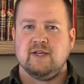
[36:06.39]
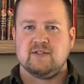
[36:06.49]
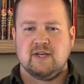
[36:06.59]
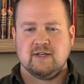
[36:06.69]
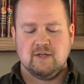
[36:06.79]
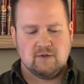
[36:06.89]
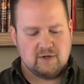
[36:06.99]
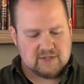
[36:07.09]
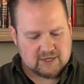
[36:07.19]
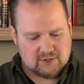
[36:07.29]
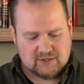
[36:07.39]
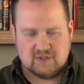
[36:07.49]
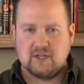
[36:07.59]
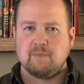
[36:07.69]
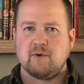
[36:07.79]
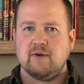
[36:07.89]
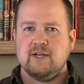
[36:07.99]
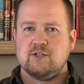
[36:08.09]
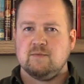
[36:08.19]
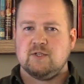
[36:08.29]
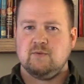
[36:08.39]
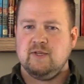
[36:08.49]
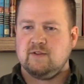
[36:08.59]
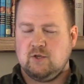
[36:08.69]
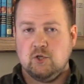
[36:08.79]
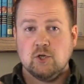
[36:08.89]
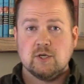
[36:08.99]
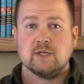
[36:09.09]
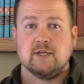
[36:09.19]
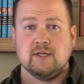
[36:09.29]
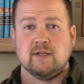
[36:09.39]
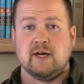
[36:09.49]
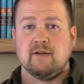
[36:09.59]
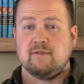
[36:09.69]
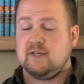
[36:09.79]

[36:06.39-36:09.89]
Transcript: They said, there's actually a separation between the good in life,